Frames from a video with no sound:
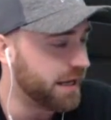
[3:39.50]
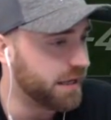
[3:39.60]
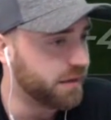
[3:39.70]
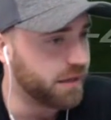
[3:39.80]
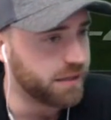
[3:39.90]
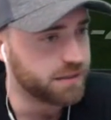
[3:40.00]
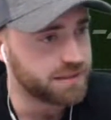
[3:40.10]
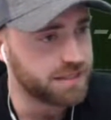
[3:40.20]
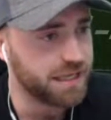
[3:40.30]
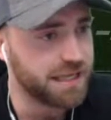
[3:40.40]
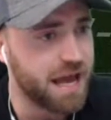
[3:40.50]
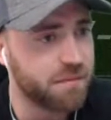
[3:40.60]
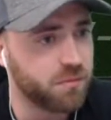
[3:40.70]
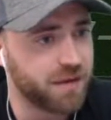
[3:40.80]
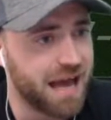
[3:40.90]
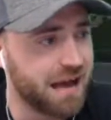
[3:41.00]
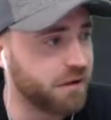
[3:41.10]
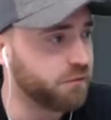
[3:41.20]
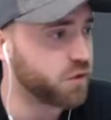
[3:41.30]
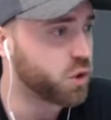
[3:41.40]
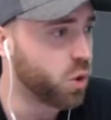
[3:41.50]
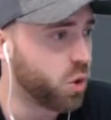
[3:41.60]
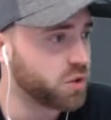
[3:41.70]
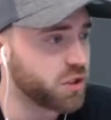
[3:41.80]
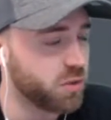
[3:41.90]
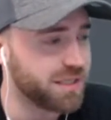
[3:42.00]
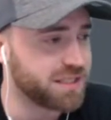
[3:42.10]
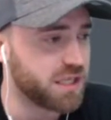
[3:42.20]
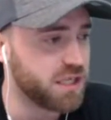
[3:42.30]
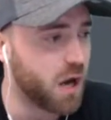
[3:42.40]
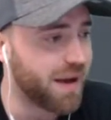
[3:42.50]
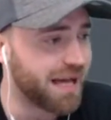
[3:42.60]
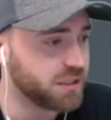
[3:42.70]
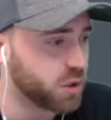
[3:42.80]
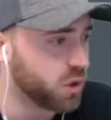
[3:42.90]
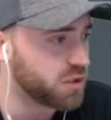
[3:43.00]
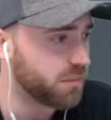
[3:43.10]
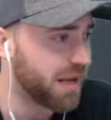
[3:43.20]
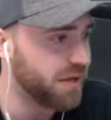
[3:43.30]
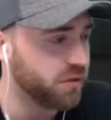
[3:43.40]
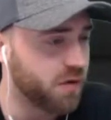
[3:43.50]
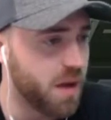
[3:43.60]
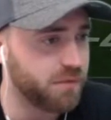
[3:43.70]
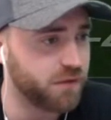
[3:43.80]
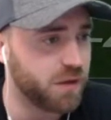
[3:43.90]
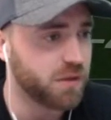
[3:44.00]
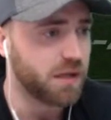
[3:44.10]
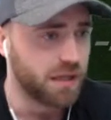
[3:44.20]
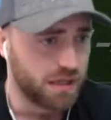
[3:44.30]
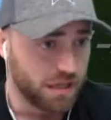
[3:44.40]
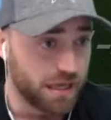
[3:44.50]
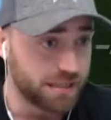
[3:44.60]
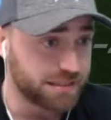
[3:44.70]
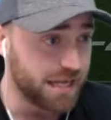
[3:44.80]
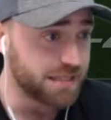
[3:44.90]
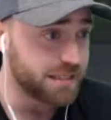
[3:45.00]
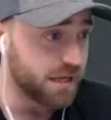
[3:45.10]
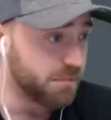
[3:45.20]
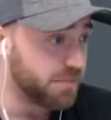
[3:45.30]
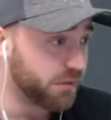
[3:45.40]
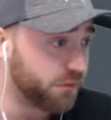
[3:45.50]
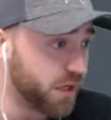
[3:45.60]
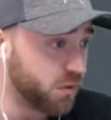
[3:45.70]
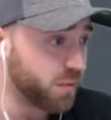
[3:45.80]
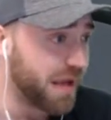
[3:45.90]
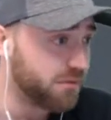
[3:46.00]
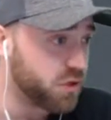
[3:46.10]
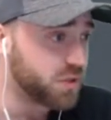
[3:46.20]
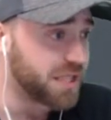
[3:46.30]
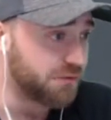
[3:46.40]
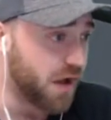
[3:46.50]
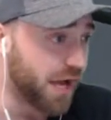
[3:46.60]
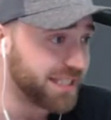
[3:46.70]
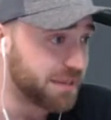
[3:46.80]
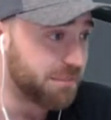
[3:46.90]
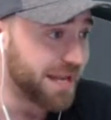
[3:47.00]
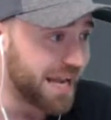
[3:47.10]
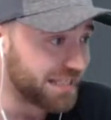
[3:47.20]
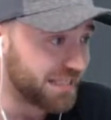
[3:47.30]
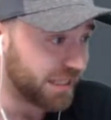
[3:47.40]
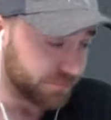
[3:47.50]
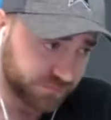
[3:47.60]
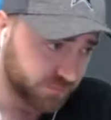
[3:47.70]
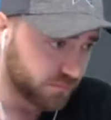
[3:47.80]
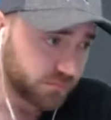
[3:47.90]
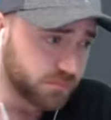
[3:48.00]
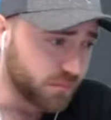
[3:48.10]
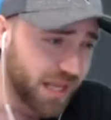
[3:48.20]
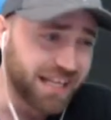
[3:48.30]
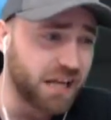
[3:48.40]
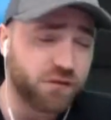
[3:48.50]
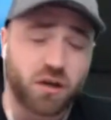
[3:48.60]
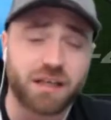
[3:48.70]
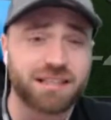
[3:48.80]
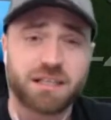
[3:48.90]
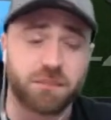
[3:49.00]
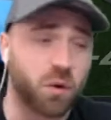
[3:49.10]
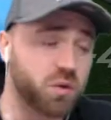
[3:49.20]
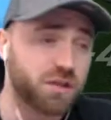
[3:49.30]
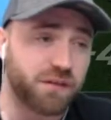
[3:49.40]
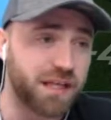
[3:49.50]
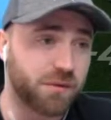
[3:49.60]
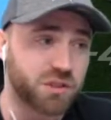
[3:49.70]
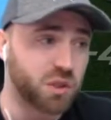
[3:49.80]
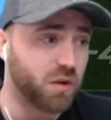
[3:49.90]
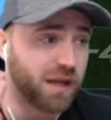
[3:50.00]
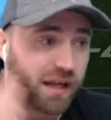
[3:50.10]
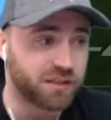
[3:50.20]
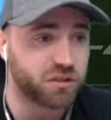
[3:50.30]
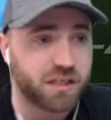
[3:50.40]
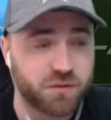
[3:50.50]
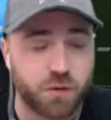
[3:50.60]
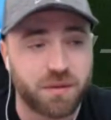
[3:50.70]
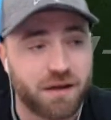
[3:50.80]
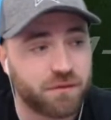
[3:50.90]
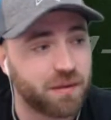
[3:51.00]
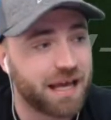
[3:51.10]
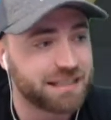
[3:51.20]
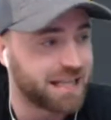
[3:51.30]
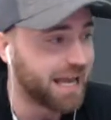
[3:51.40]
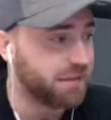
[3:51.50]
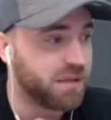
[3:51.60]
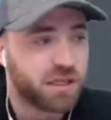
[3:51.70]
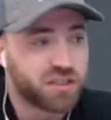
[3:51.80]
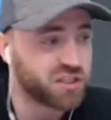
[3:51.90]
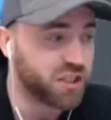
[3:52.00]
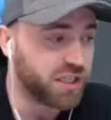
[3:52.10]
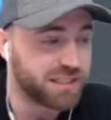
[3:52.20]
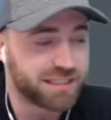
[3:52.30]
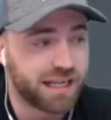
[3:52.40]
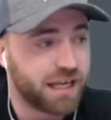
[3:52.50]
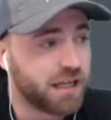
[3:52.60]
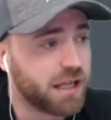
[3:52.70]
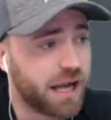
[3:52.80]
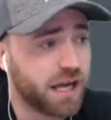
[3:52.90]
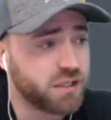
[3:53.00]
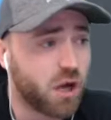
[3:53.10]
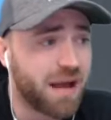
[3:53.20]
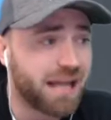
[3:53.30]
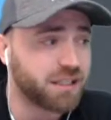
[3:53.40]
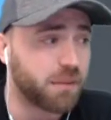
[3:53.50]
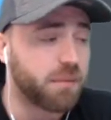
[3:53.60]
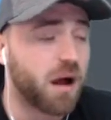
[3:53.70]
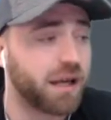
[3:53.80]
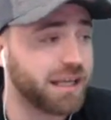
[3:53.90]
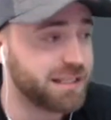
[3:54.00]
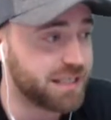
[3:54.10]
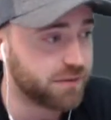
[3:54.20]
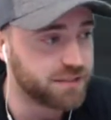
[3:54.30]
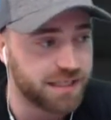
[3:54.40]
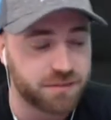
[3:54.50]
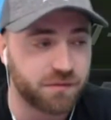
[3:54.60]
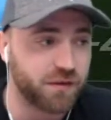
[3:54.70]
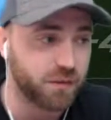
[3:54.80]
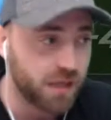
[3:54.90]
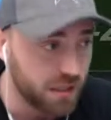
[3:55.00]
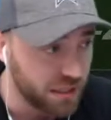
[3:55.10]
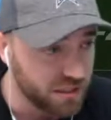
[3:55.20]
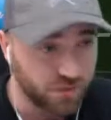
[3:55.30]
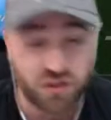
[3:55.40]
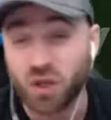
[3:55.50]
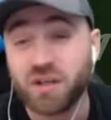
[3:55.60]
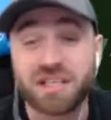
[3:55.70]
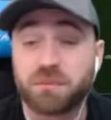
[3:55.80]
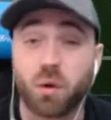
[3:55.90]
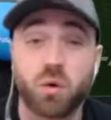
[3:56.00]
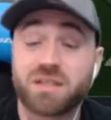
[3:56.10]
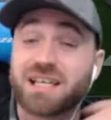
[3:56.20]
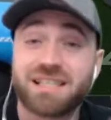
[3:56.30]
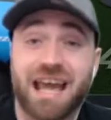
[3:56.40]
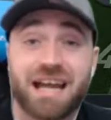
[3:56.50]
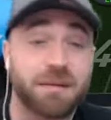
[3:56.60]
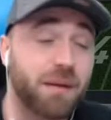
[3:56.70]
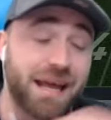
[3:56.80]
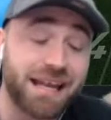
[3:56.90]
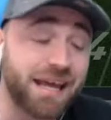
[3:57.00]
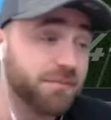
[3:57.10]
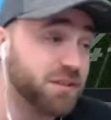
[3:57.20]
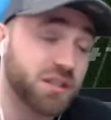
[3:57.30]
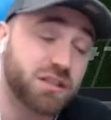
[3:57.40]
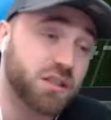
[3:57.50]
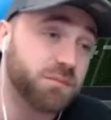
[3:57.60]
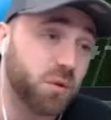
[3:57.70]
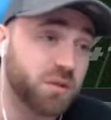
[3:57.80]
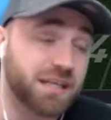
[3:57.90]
In CDM, we have Court, who is Johan Court, playing on the right midfield. At centre midfield, we have Youssef Ait Benassa. Again, if you guys need to pause the video at all, I try to open every player's name just so you can see it. Johan Kabai is the other centre midfielder. So if you do need to pause it to get any player names, just pause it